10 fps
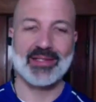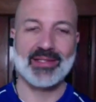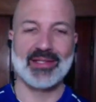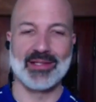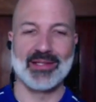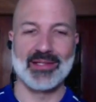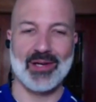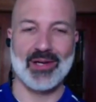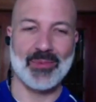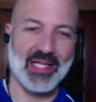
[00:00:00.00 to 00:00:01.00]
Number six,
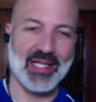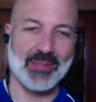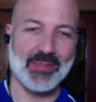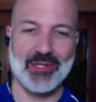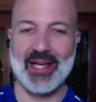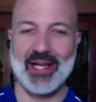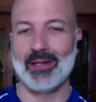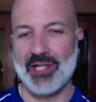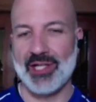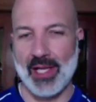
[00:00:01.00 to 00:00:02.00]
distance learning presents
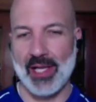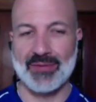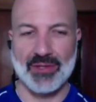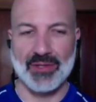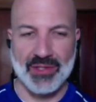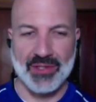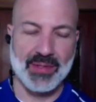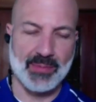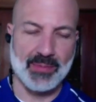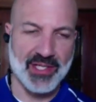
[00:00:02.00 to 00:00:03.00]
particular challenges for
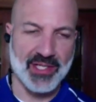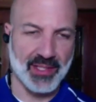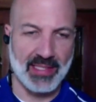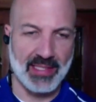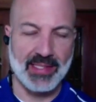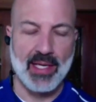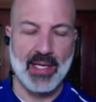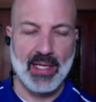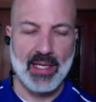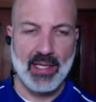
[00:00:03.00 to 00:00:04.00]
students with special
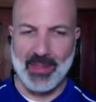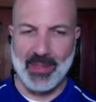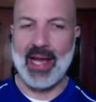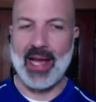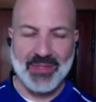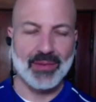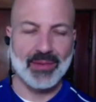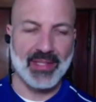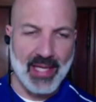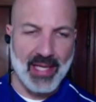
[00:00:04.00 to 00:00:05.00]
needs. Um, it
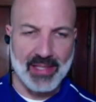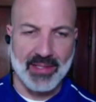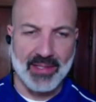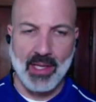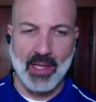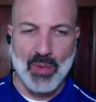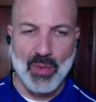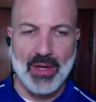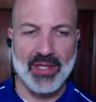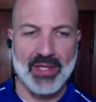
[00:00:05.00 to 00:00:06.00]
absolutely does.
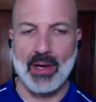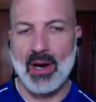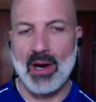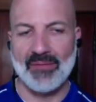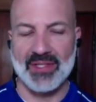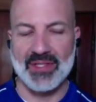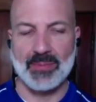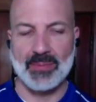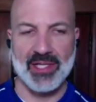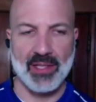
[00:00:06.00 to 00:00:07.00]
And, and we know that in our
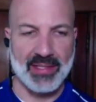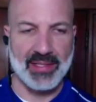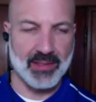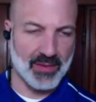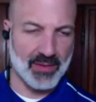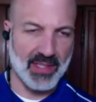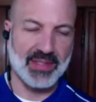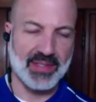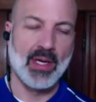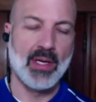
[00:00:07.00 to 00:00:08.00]
Office of Specialized
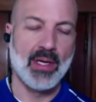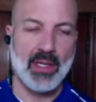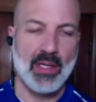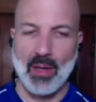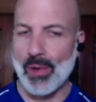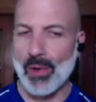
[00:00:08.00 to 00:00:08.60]
Services,